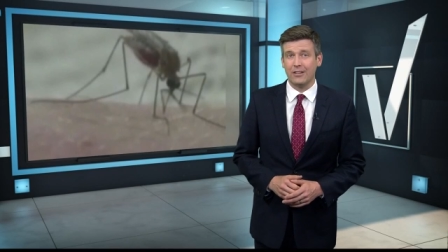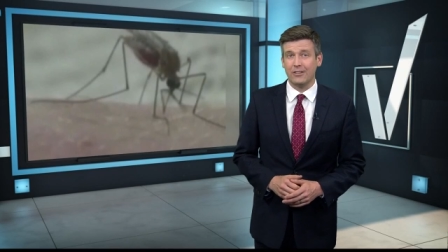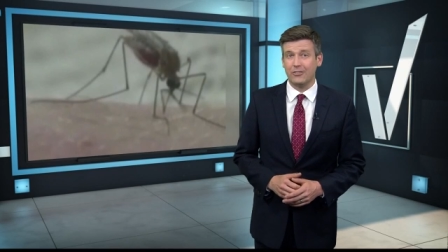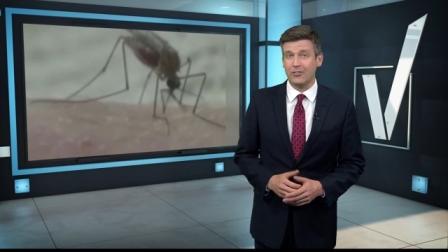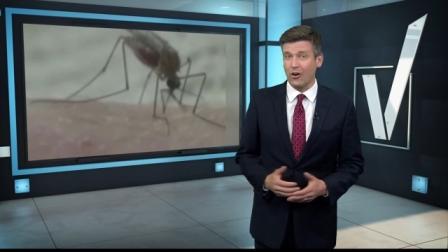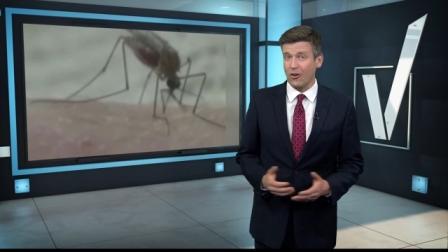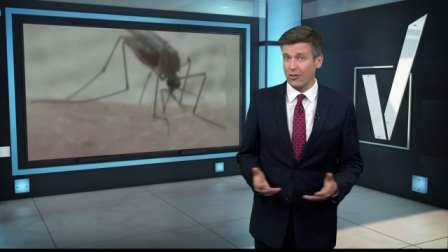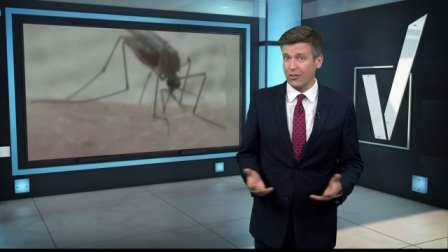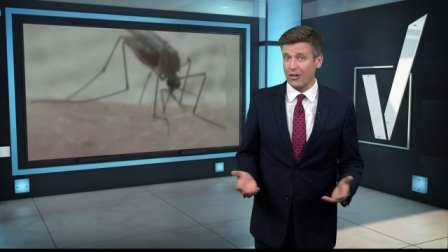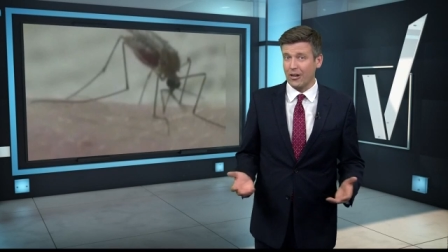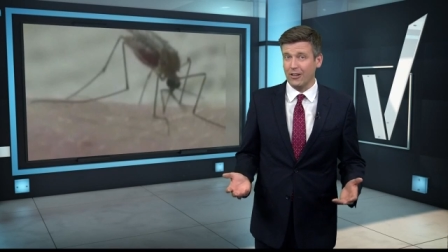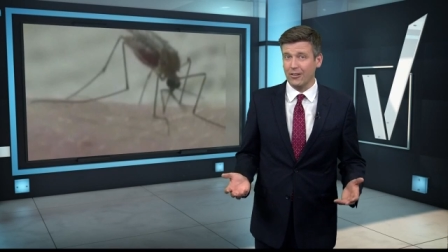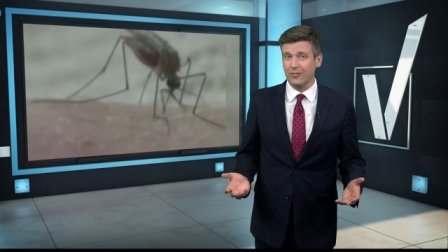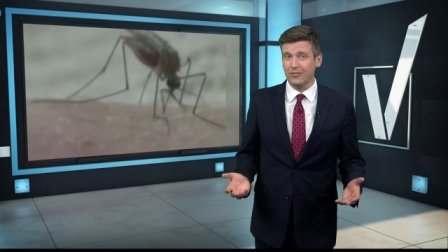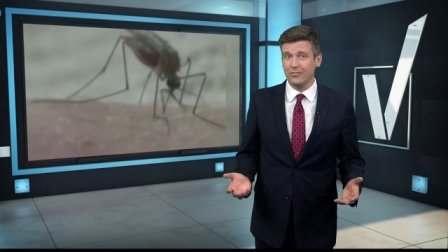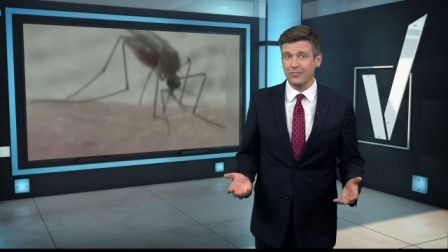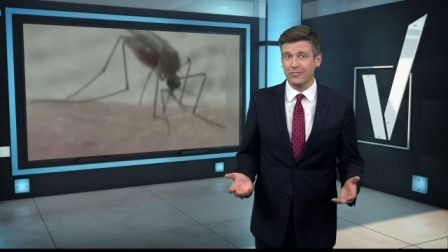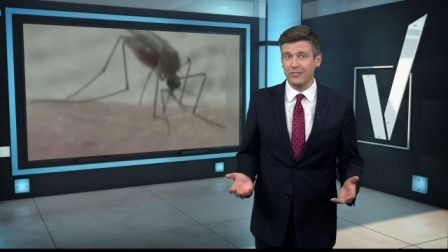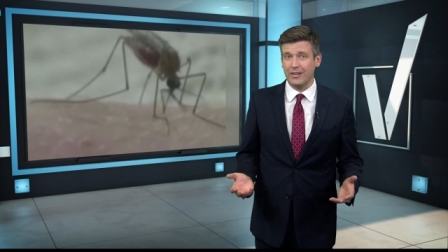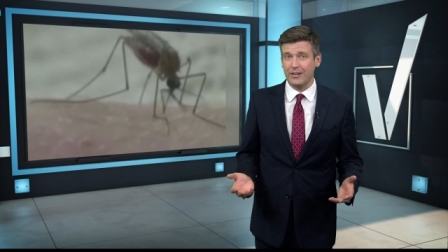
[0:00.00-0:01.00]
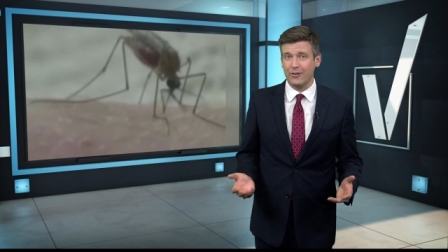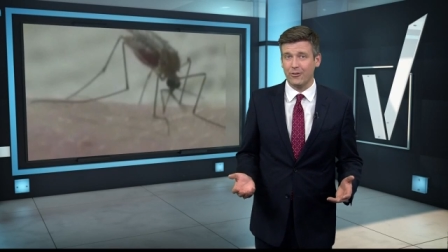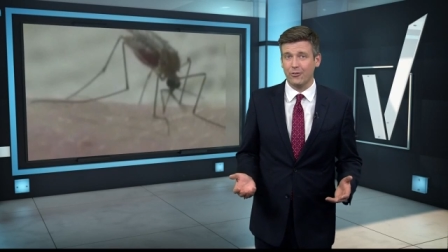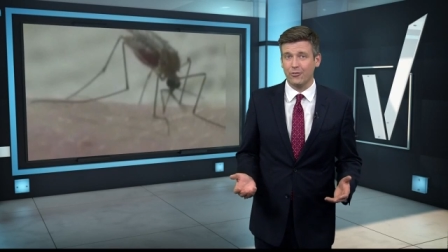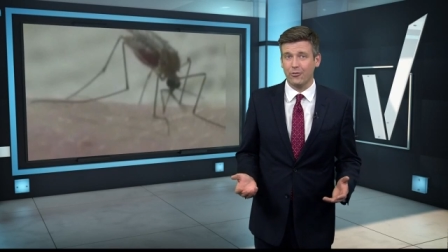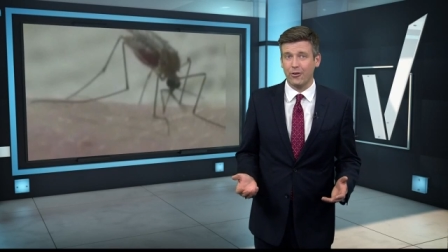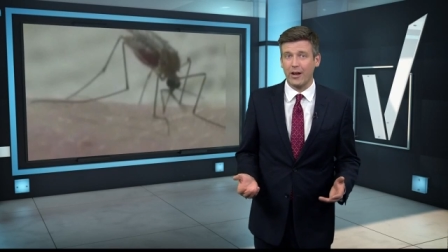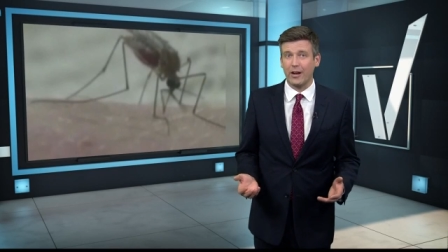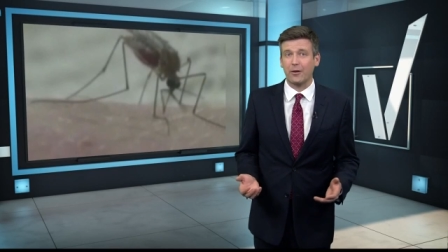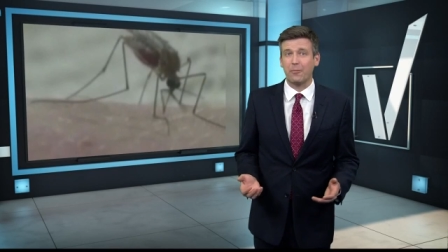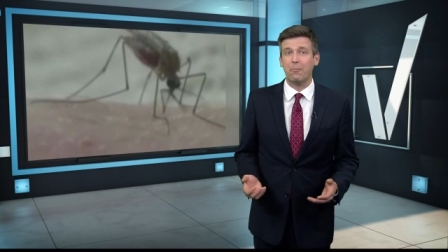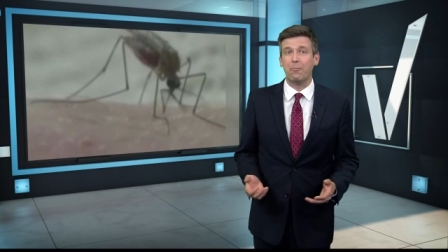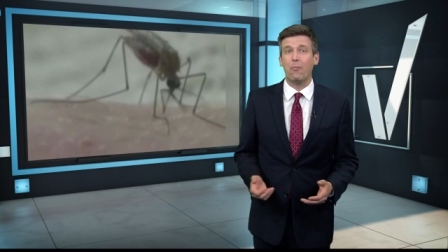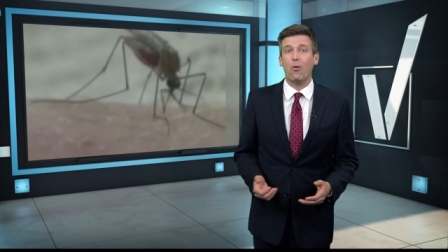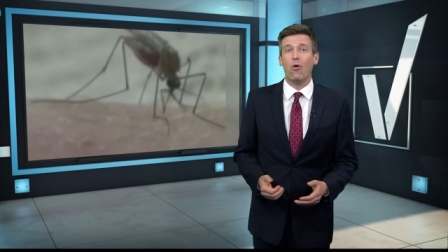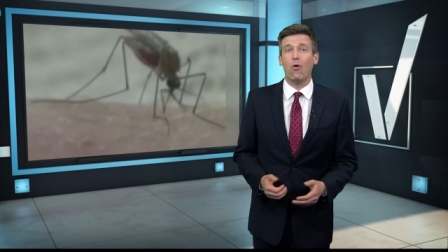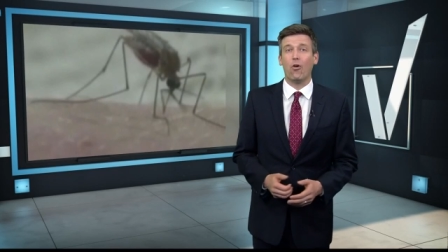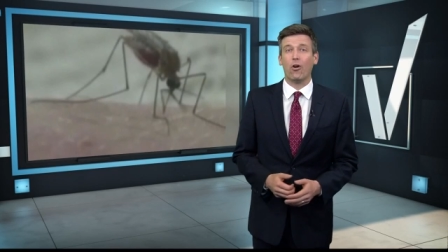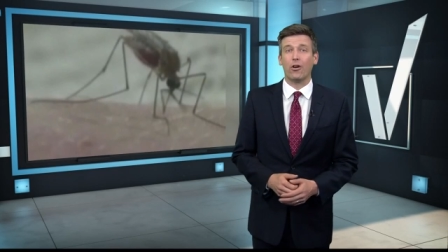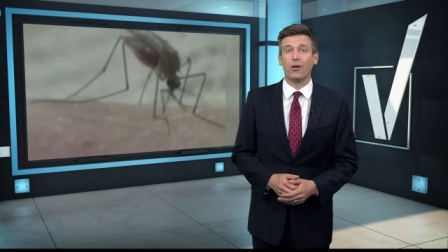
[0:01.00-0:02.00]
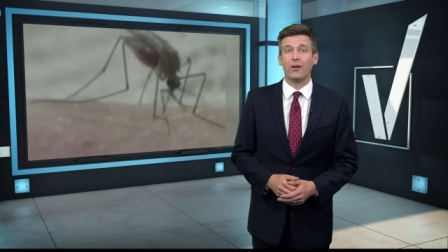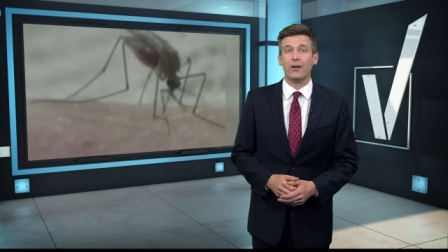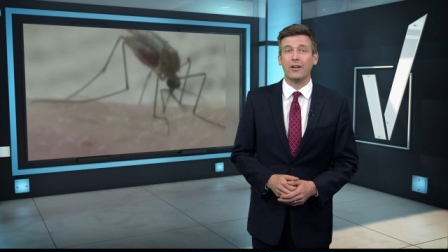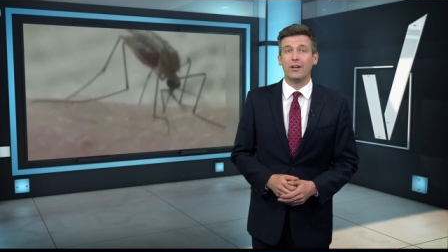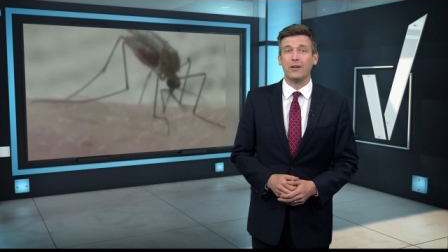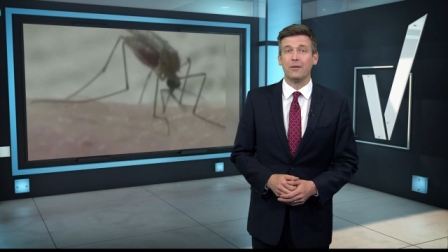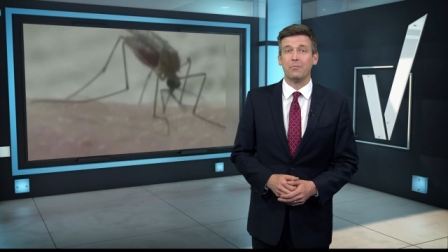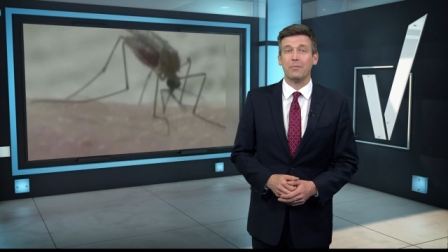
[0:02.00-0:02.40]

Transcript: Dark colors tend to attract more